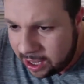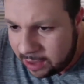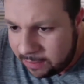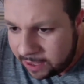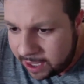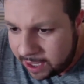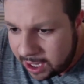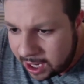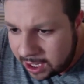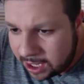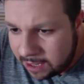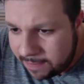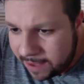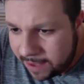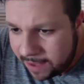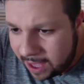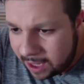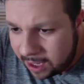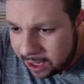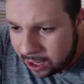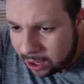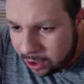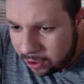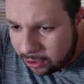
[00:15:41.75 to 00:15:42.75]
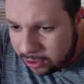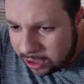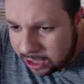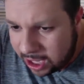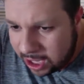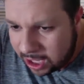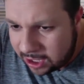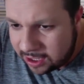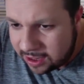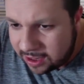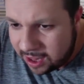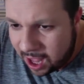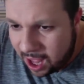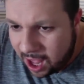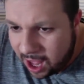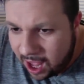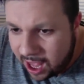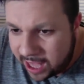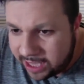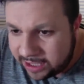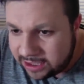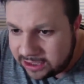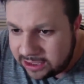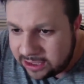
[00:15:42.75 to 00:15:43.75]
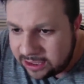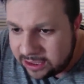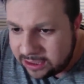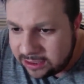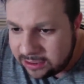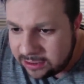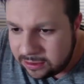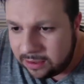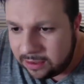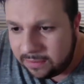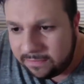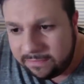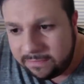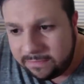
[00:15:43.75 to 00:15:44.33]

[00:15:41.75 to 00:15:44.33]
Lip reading: Banana powder only under the eyes. Oh,